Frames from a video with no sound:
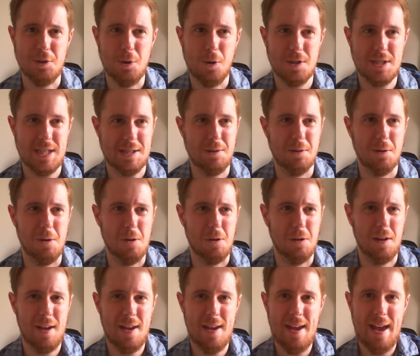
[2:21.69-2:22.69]

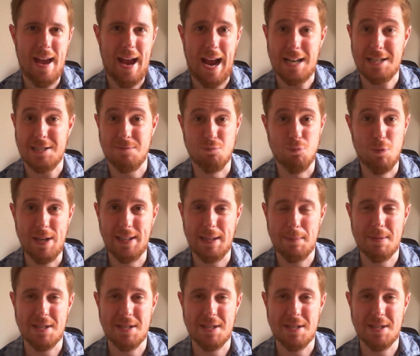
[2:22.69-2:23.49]
nautical has really